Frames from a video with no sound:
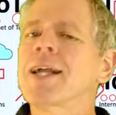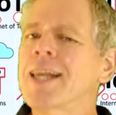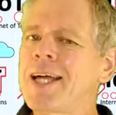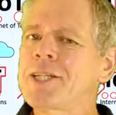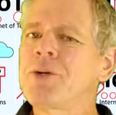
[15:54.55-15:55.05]

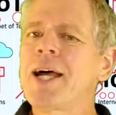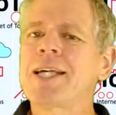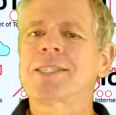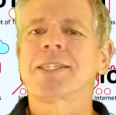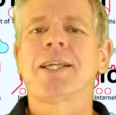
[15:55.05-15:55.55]
Glad you
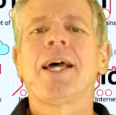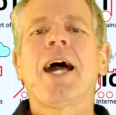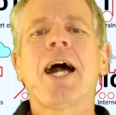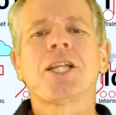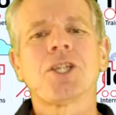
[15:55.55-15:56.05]
asked.
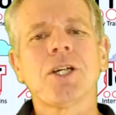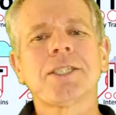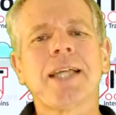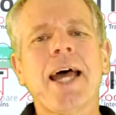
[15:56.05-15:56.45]
I just